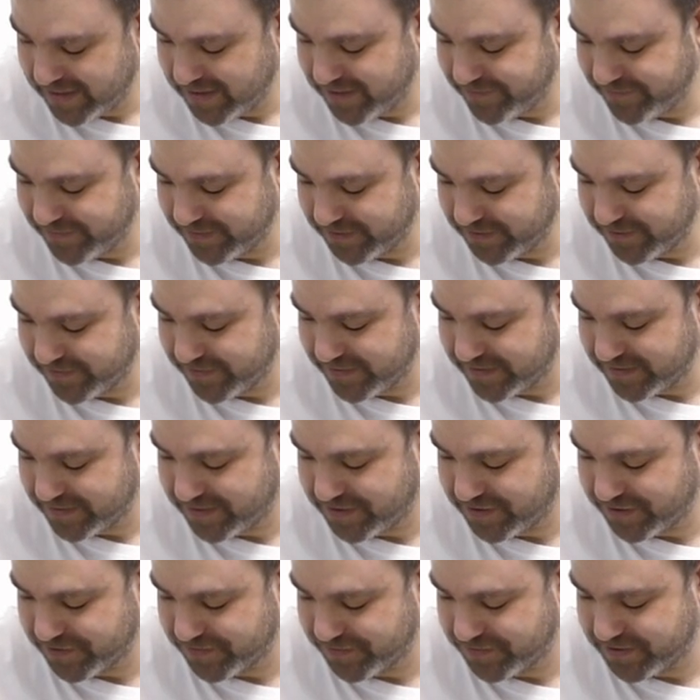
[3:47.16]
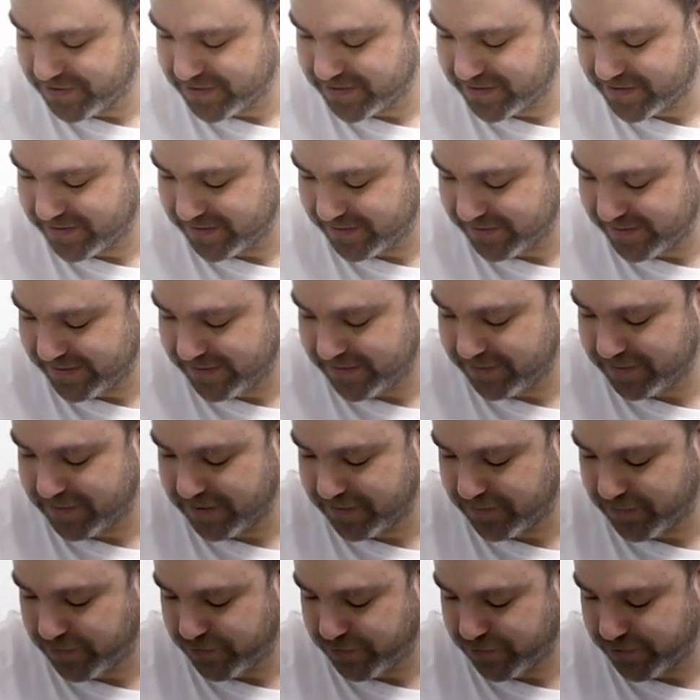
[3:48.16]
and we lower the tone just a little
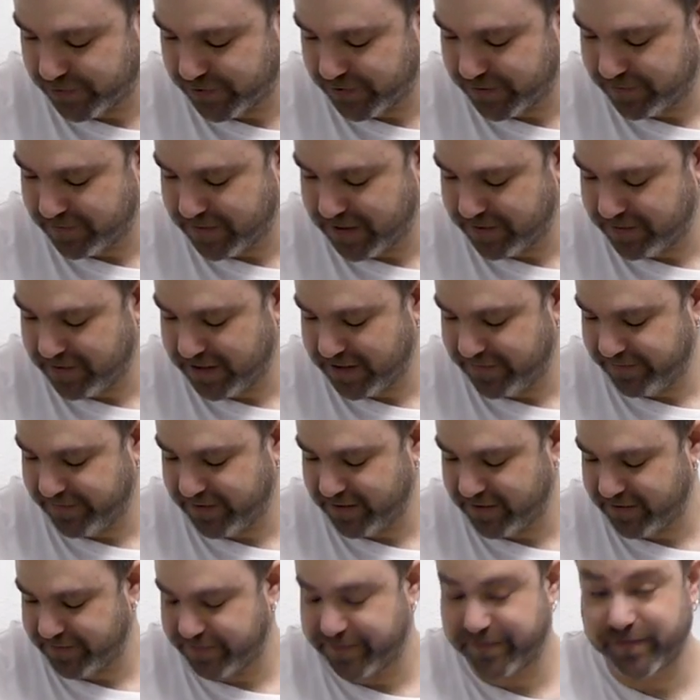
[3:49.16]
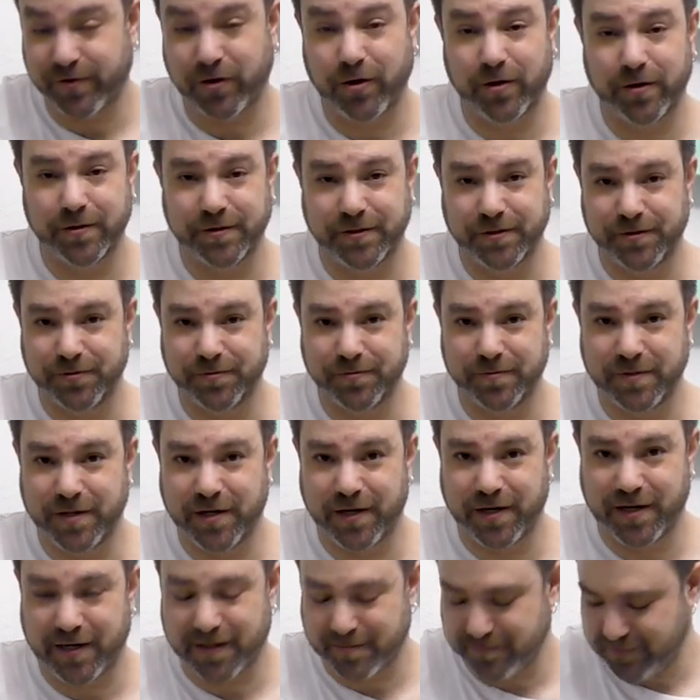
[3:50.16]
bit more, and maybe even the volume
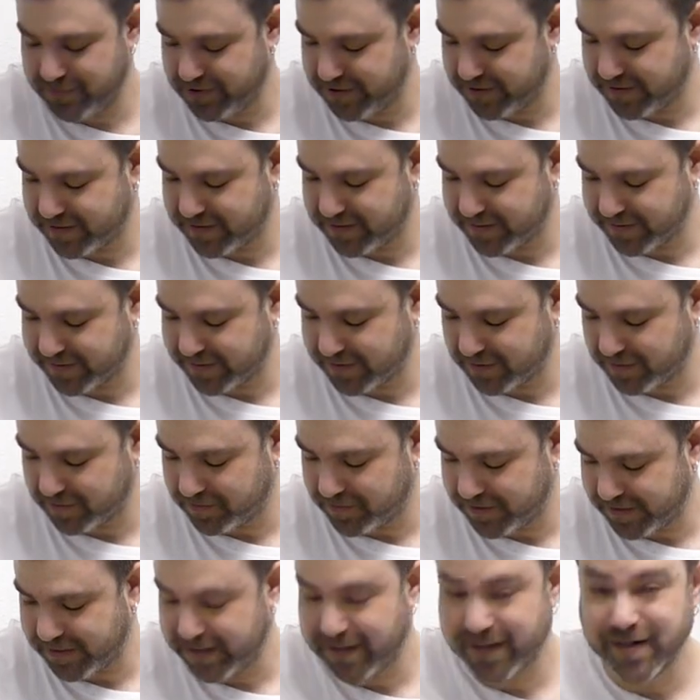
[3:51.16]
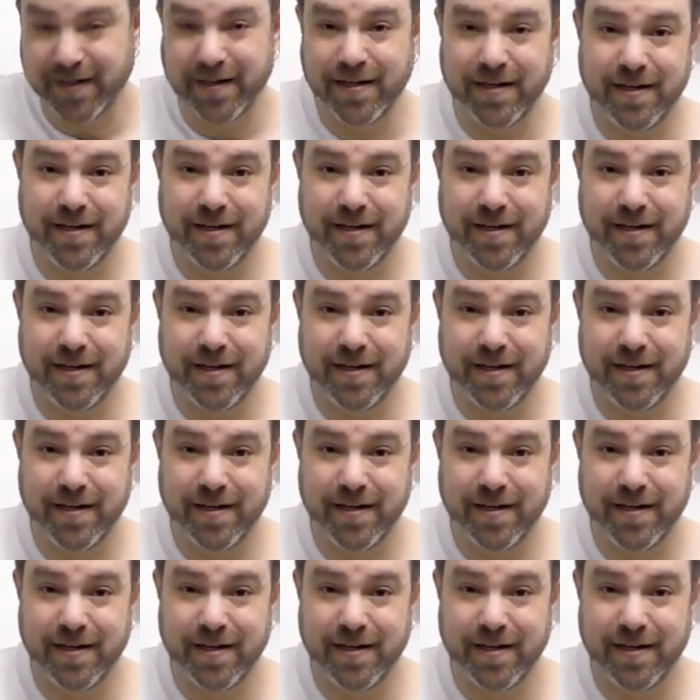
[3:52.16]
knob just a little bit,